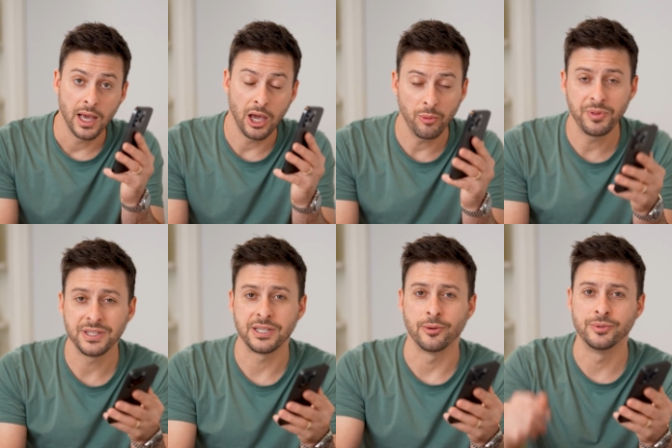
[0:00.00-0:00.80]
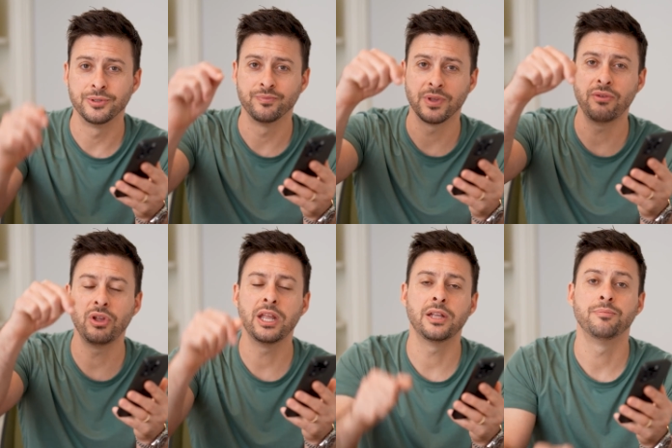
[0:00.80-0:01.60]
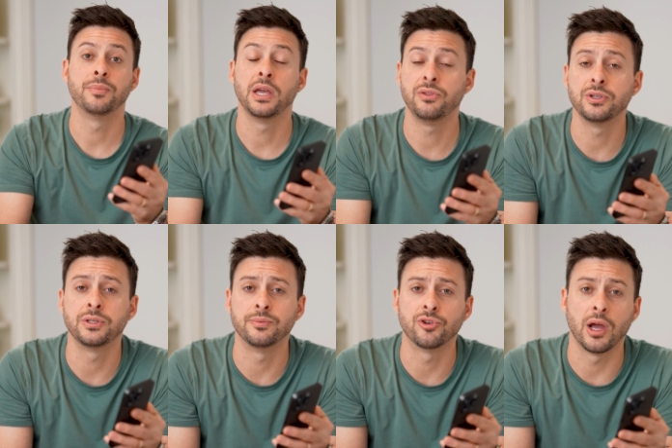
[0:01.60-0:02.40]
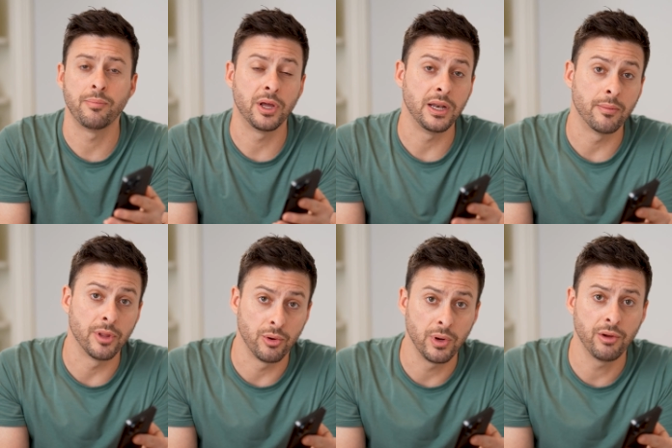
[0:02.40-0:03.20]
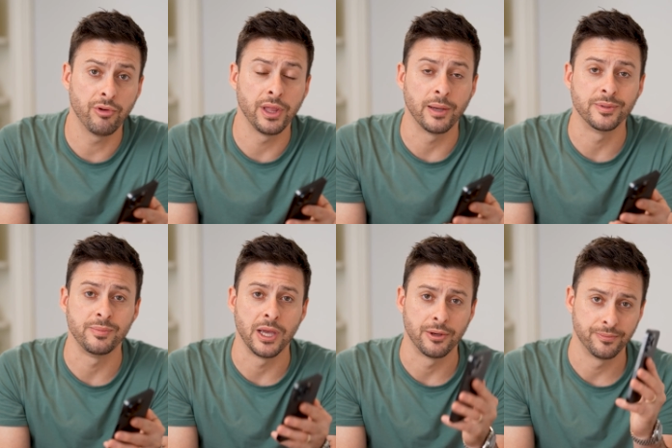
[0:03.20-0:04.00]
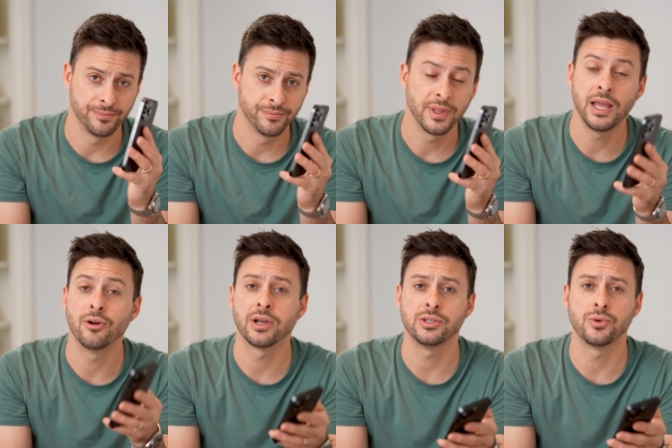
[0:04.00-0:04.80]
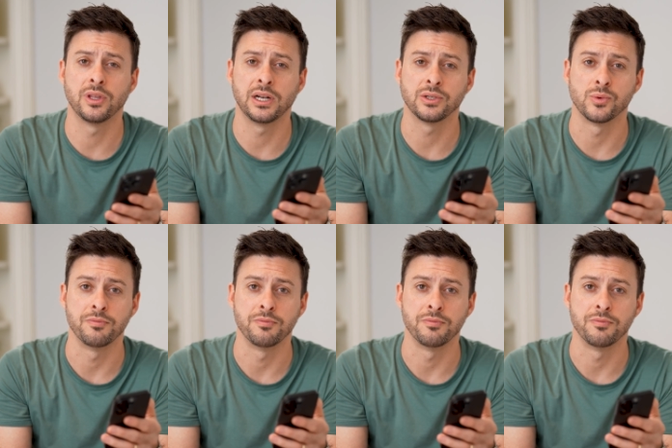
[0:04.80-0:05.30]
I hope this helps. If it did, hit the subscribe button down below. It really helps me out. And I'll catch you on the next